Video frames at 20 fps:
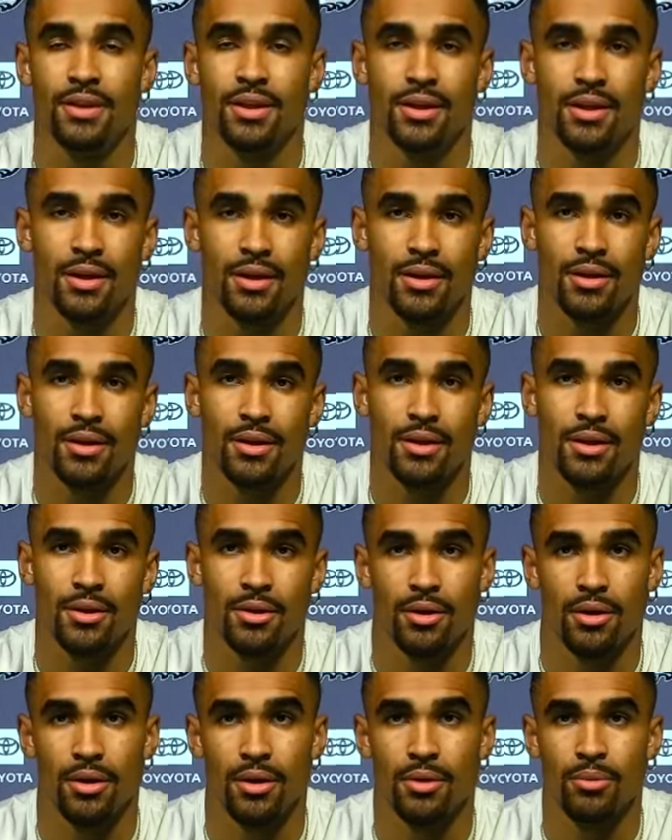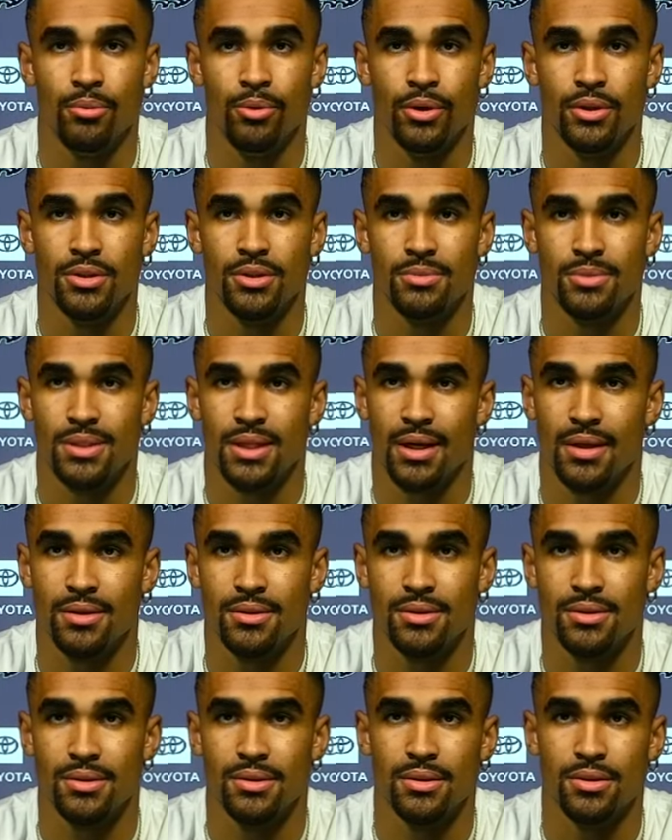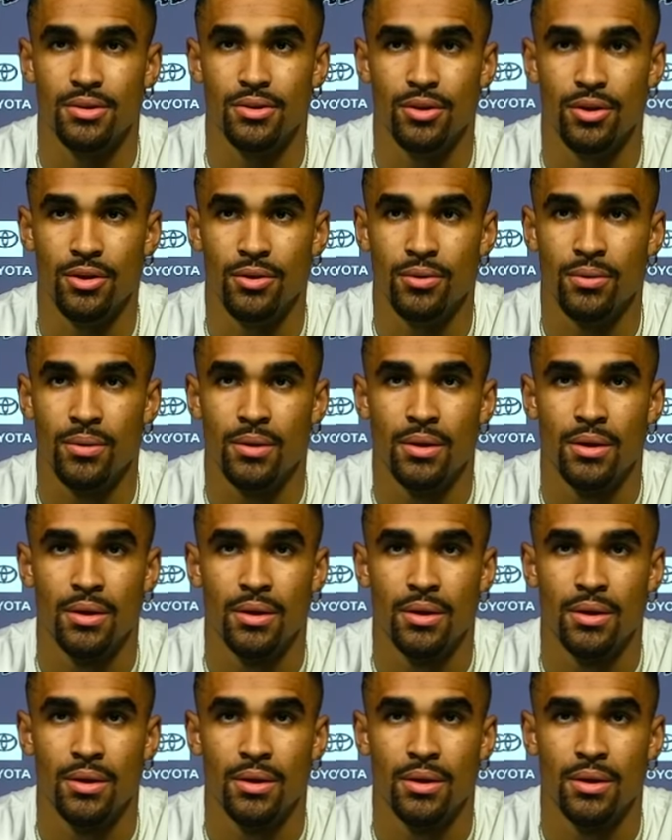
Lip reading: think it can bring some challenges. You know,